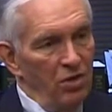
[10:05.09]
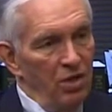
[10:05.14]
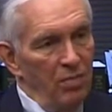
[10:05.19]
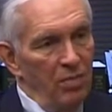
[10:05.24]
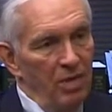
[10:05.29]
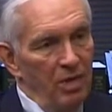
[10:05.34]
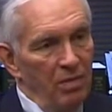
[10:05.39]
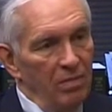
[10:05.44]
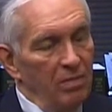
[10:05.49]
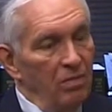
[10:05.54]

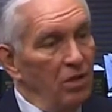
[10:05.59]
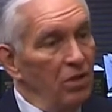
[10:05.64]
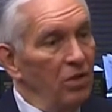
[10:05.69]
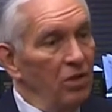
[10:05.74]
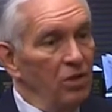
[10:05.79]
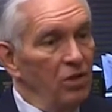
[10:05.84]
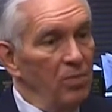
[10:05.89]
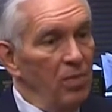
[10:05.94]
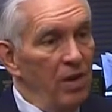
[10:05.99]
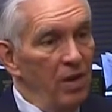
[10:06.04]
It'd be a good
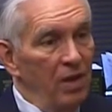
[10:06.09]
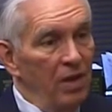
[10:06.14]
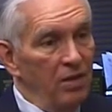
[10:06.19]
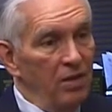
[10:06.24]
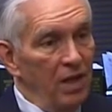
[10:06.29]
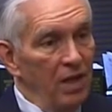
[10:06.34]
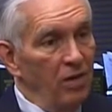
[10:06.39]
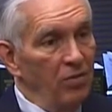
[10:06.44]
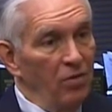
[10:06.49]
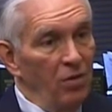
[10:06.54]

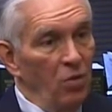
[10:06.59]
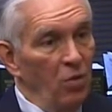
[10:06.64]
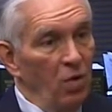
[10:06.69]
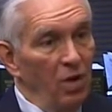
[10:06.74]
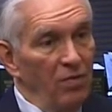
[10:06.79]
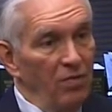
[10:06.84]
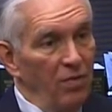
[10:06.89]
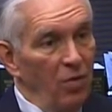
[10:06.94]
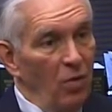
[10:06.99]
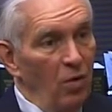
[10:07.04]
experience. I don't know
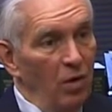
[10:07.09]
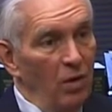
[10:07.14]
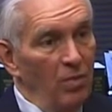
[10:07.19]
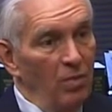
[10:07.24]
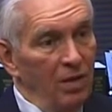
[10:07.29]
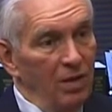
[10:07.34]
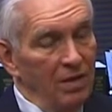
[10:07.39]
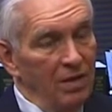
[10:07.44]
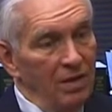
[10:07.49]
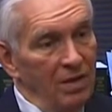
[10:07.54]
what for,
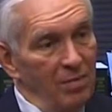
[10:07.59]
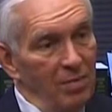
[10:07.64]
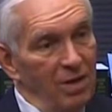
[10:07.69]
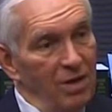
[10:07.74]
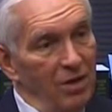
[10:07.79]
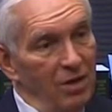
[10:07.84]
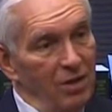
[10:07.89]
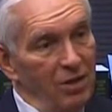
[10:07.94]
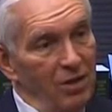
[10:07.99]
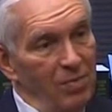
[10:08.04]
but it'd be a
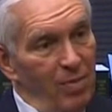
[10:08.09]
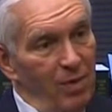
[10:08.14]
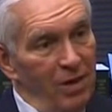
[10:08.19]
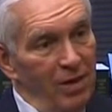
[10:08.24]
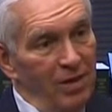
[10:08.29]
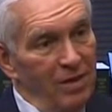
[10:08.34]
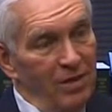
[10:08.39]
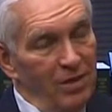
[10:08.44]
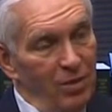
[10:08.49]
good experience.